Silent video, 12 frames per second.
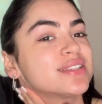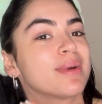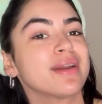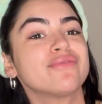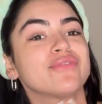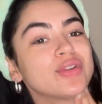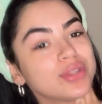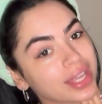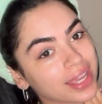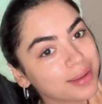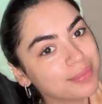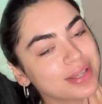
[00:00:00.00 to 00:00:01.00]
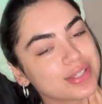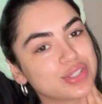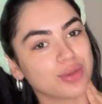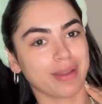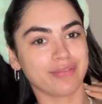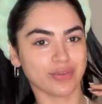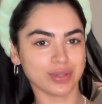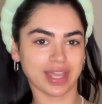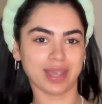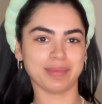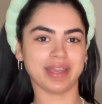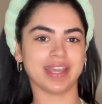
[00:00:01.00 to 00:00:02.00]
my full name. So my full
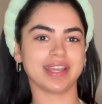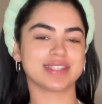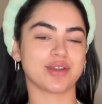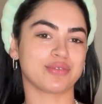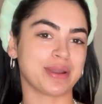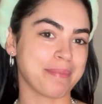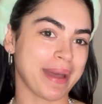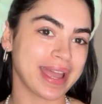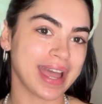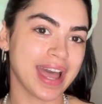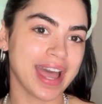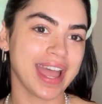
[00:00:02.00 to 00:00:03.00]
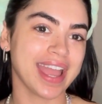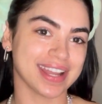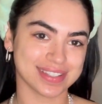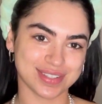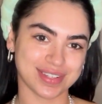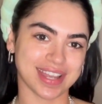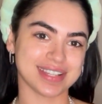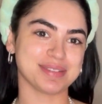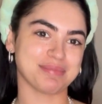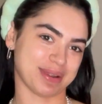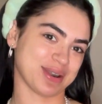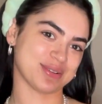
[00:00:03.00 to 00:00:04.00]
name is Rebecca
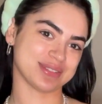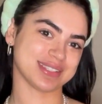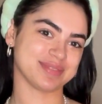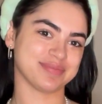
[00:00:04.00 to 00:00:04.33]
Antoinette Barrows.